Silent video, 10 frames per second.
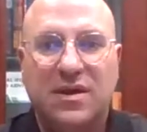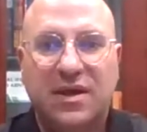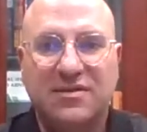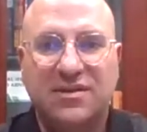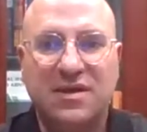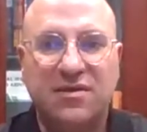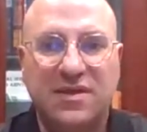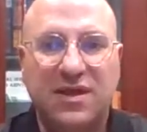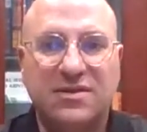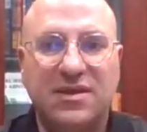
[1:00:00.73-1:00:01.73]
I think
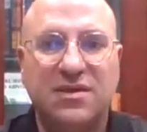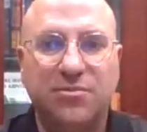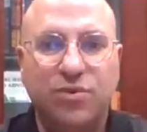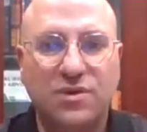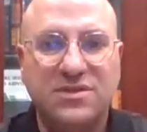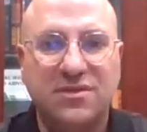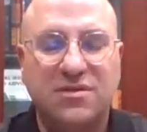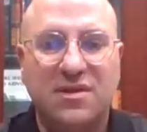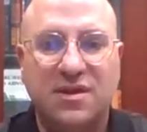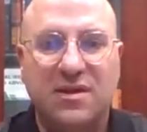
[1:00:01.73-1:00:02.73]
that the important
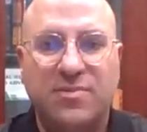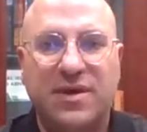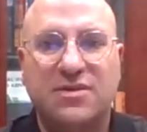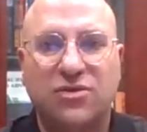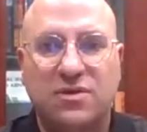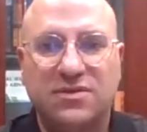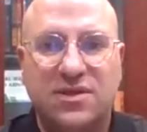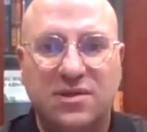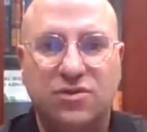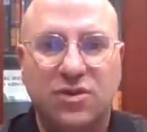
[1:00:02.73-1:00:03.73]
thing about
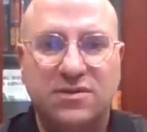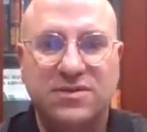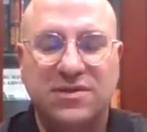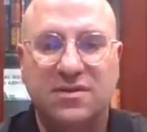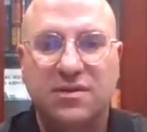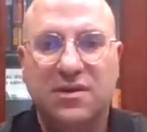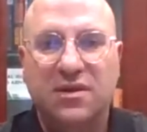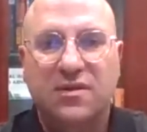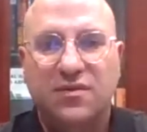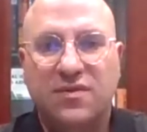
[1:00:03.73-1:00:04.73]
Johnson & Johnson,
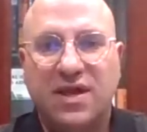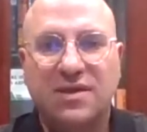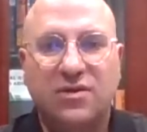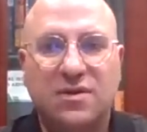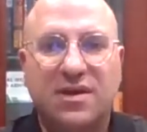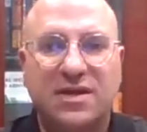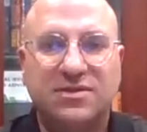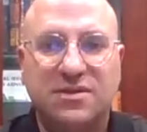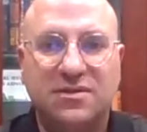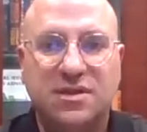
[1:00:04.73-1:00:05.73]
they
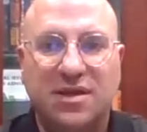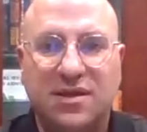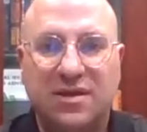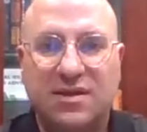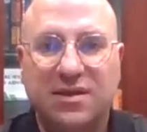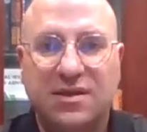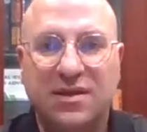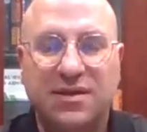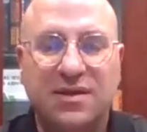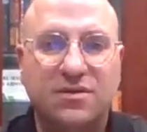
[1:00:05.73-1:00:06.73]
conducted
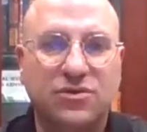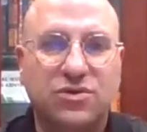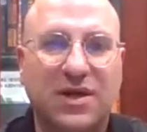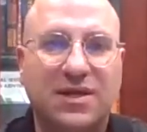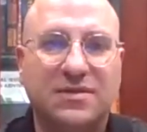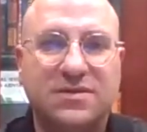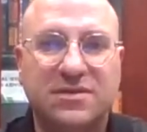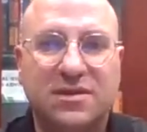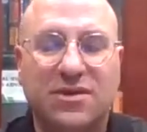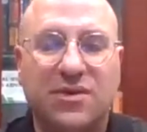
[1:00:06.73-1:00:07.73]
clinical
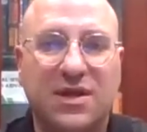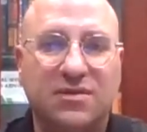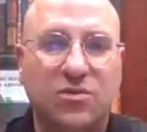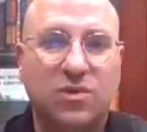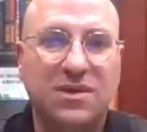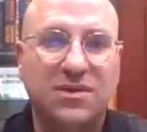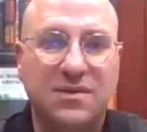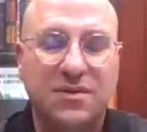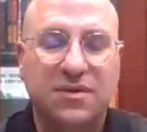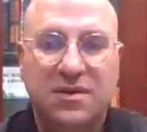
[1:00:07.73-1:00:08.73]
trials around the world.
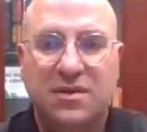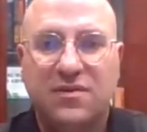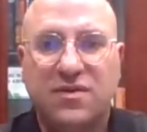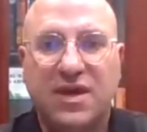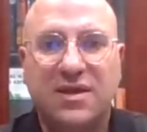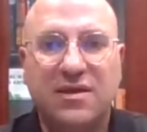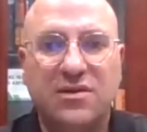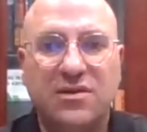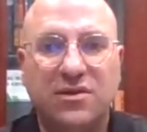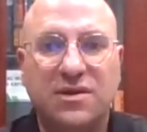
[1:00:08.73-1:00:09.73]
They
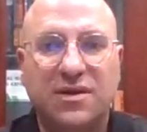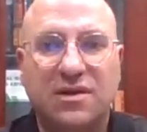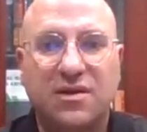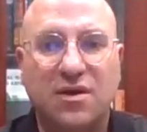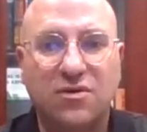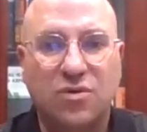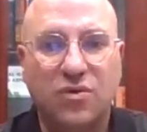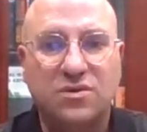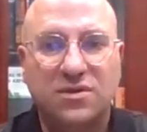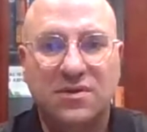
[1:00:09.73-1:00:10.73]
included a
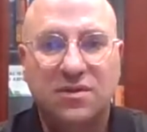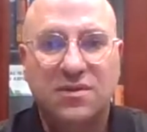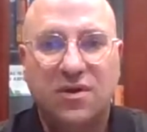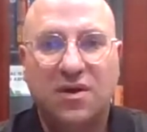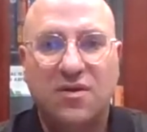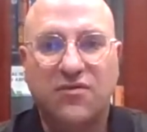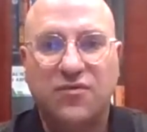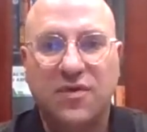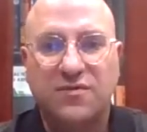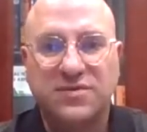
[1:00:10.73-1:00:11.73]
cohort of
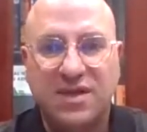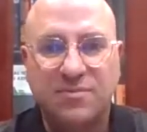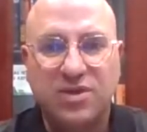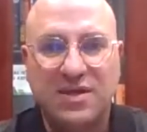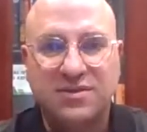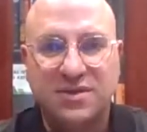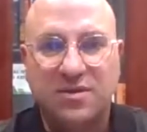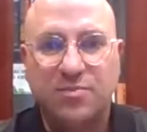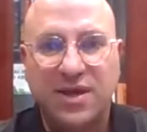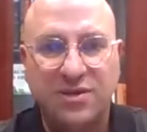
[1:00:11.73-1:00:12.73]
subjects,
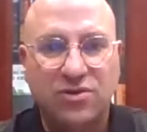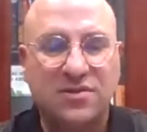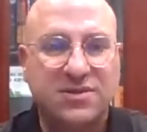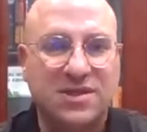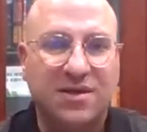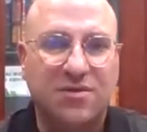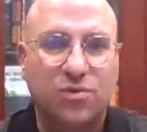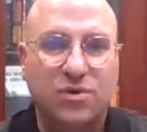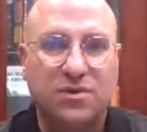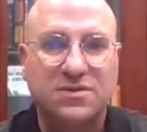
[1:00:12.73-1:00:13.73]
patients, in other
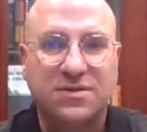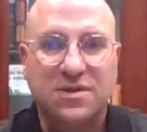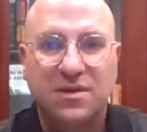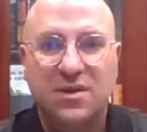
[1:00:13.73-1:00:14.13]
words,